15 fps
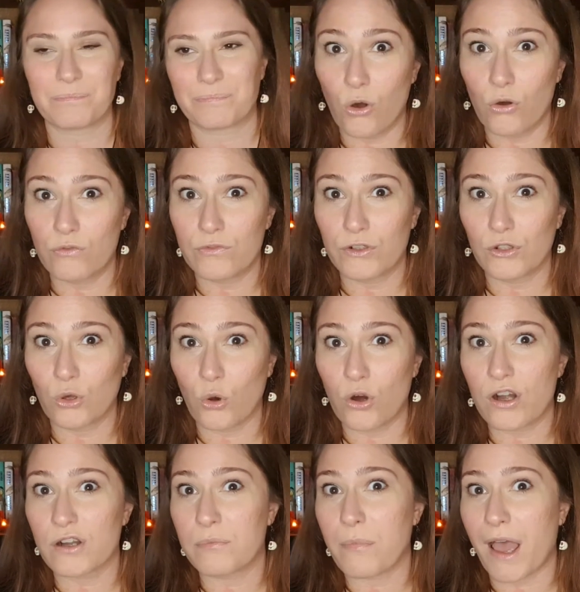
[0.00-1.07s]

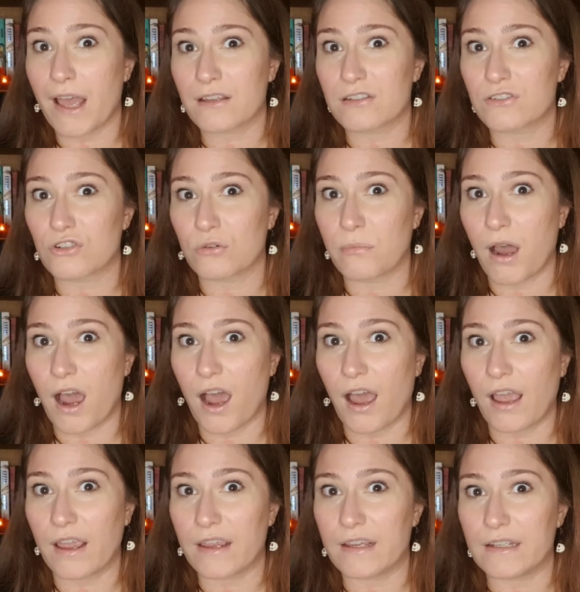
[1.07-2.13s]
Overlord
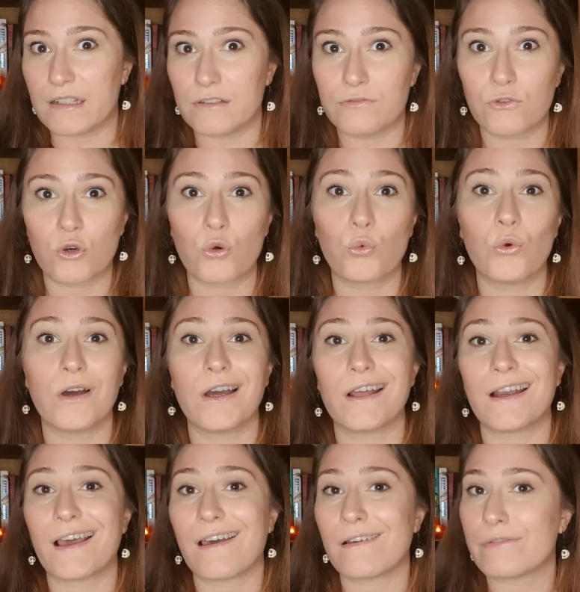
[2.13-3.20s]
Mastermind, for
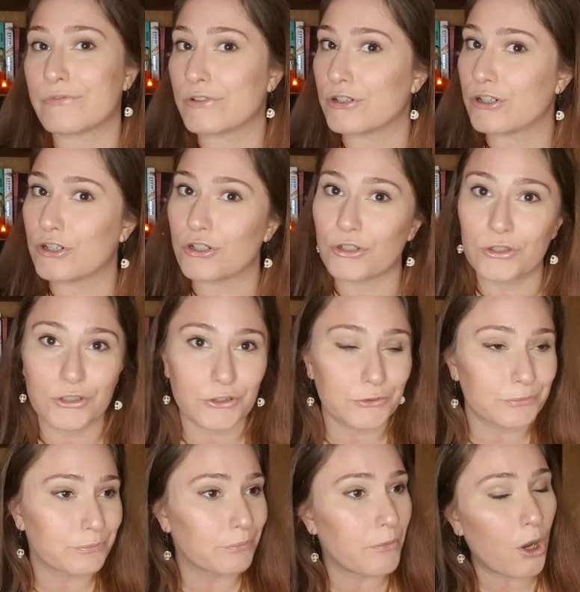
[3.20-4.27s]
whatever
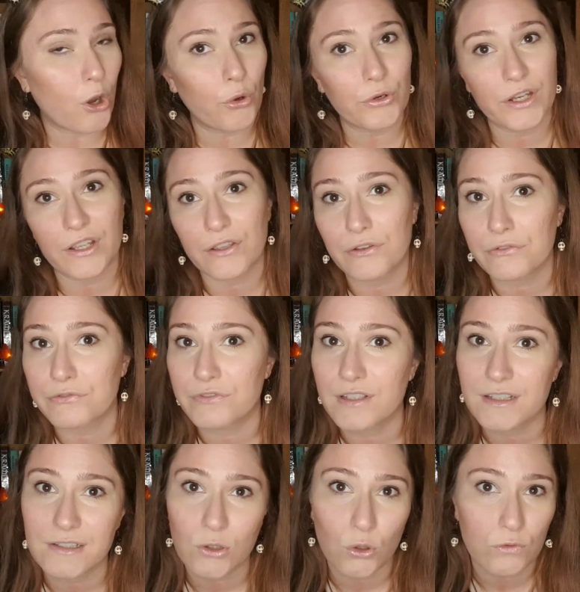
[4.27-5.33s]
motive
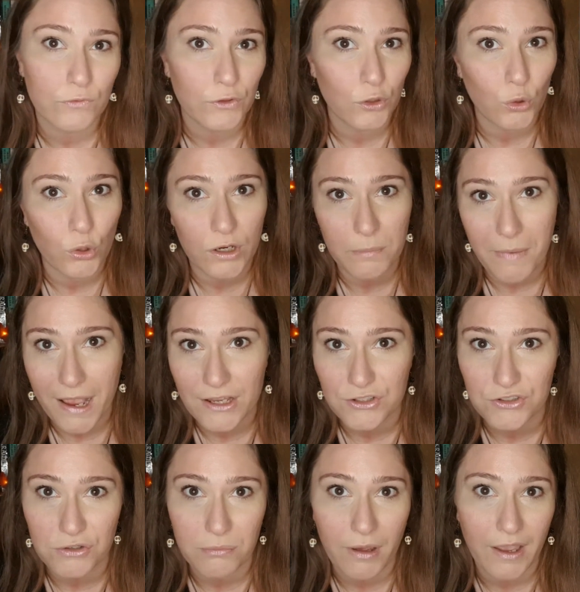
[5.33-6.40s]
this Overlord
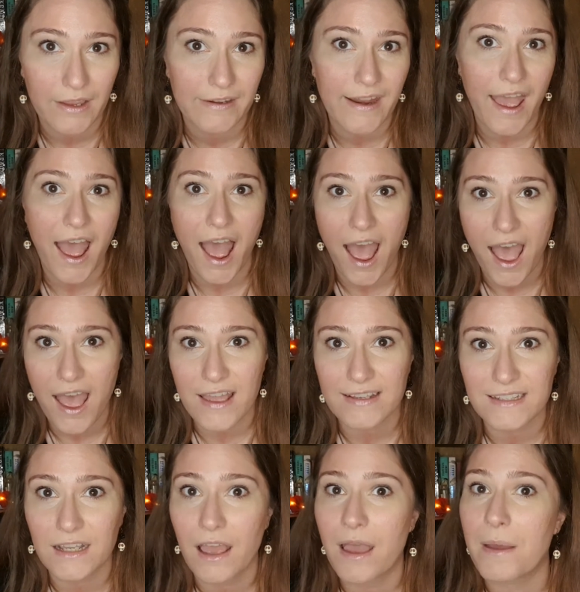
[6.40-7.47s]
Mastermind
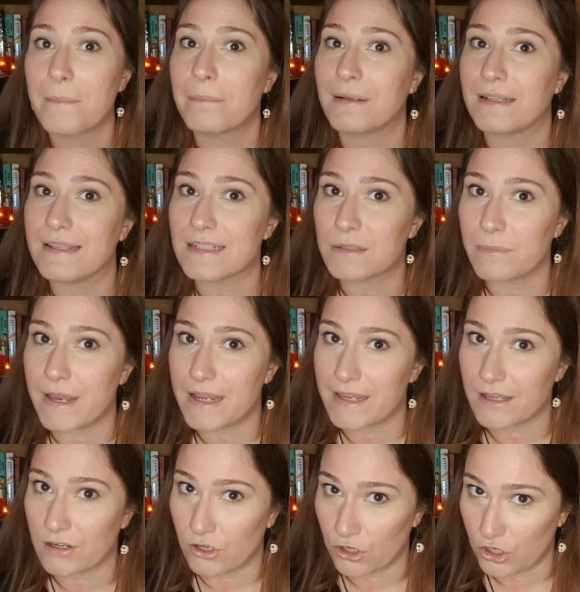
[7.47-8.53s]
has, please make
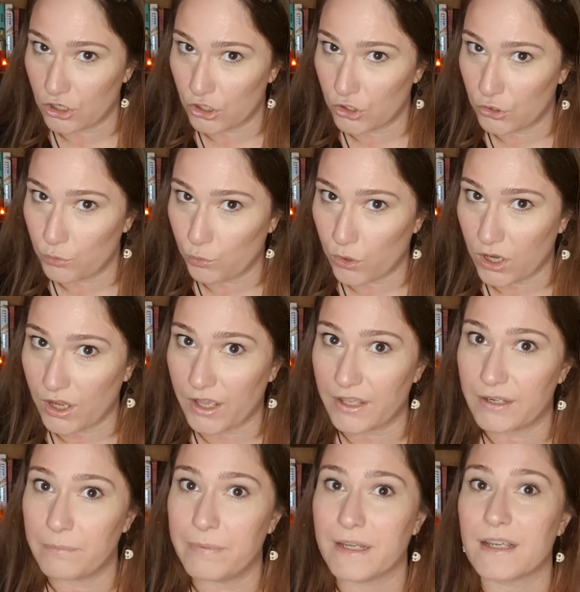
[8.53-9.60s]
it a good
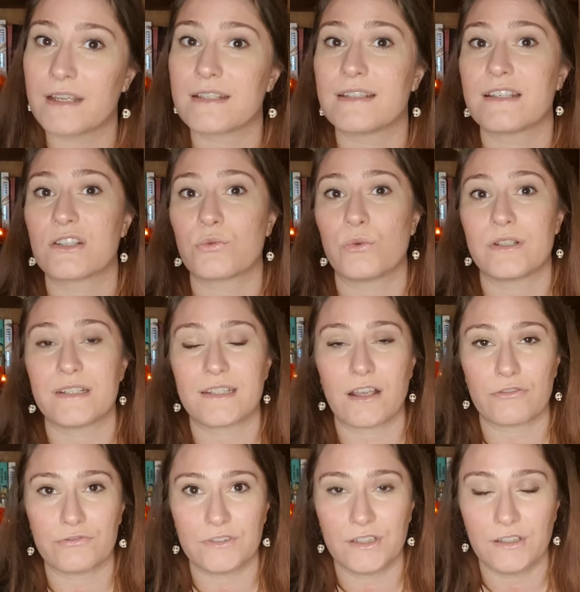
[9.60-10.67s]
one, because this one's
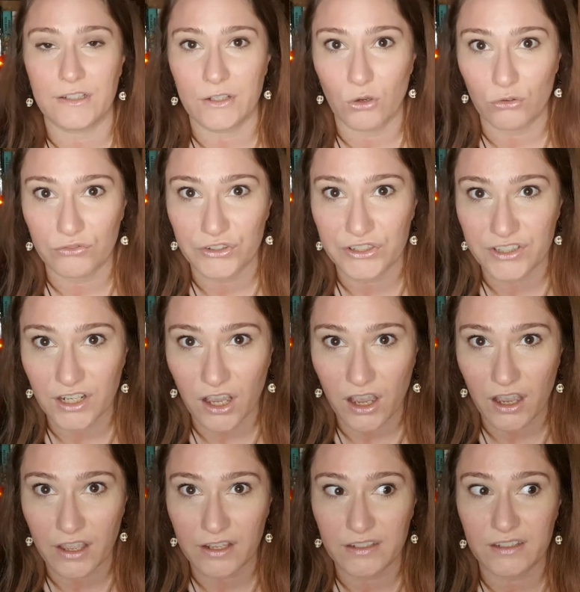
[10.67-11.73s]
definitely
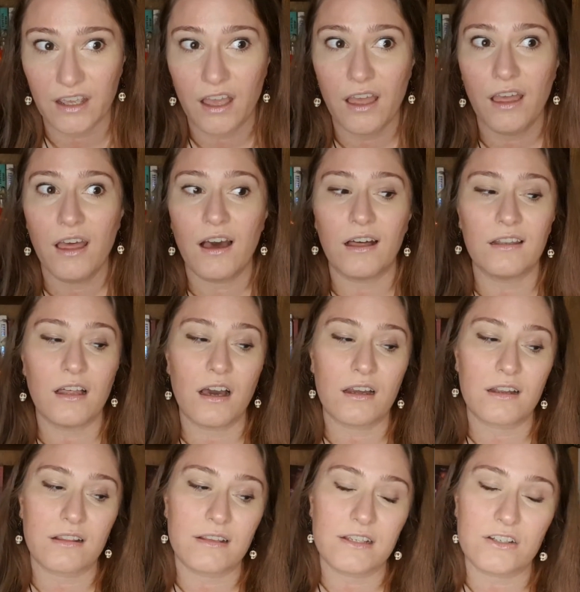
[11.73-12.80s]
overdone. A lot
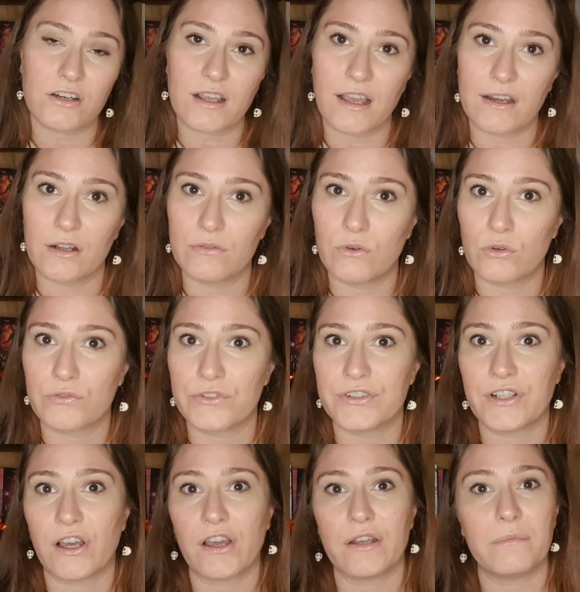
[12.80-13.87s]
of these are kind of
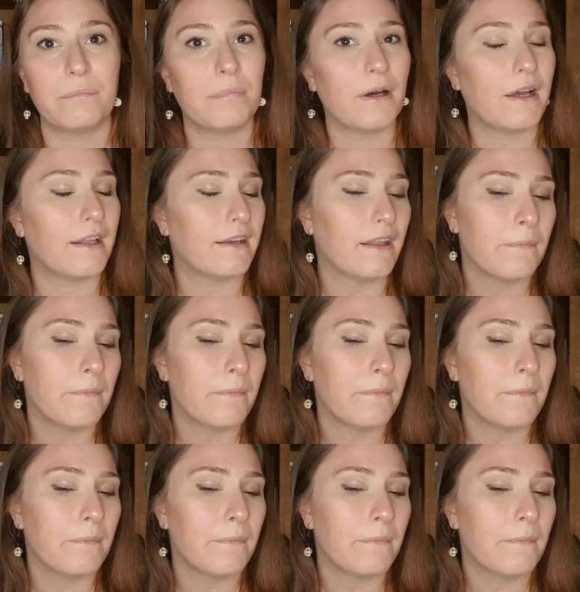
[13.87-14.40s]
overdone, but